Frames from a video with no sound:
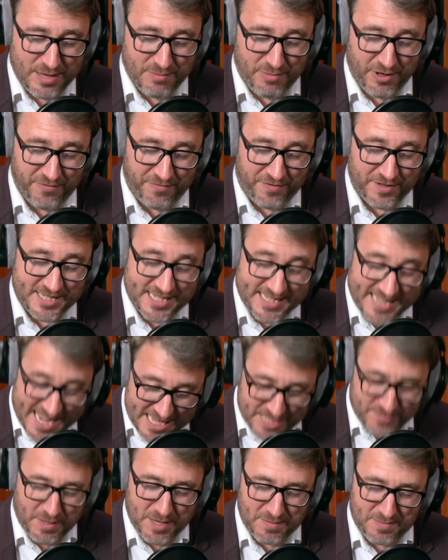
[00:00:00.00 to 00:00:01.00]
But for
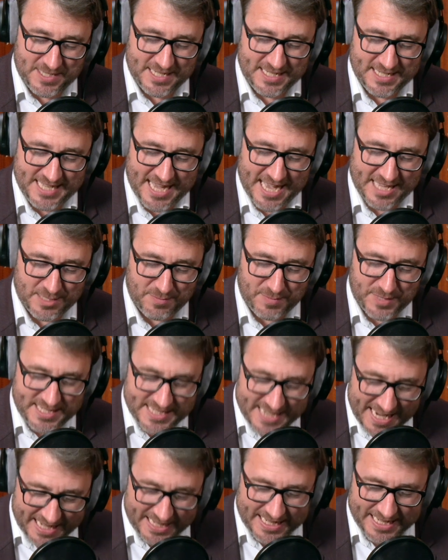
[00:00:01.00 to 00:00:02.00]
today's purposes, he has a
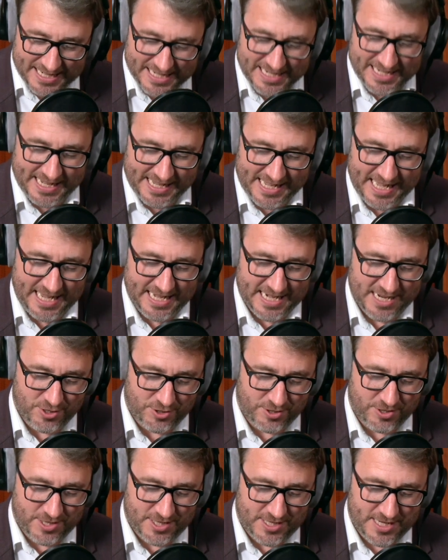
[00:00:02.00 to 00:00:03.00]
particularly keen
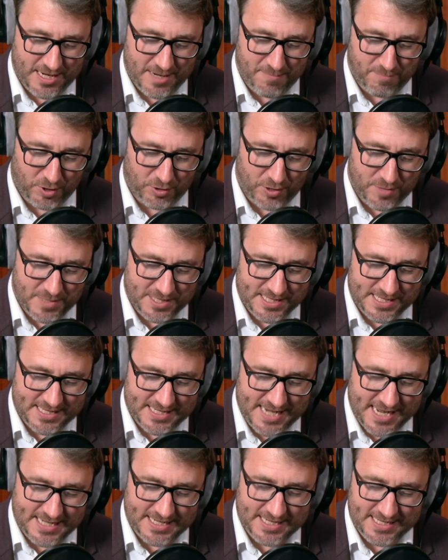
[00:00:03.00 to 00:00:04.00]
interest in employment
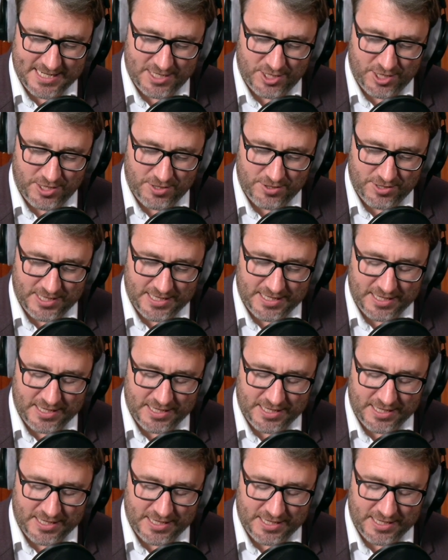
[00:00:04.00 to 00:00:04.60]
status issues